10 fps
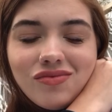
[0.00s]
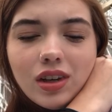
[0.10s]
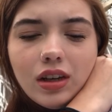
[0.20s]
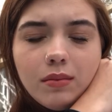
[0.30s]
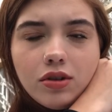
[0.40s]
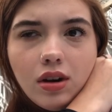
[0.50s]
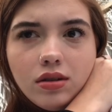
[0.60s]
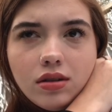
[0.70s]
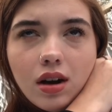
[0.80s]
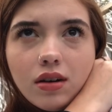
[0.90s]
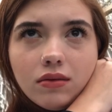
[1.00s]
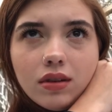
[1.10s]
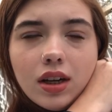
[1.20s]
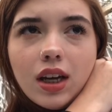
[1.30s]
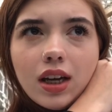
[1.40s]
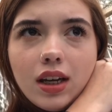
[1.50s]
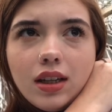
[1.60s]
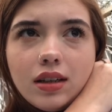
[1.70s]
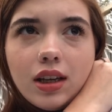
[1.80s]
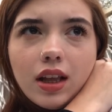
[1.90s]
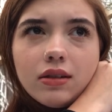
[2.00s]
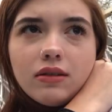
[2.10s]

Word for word: And I'm stressed out and I hate that Taylor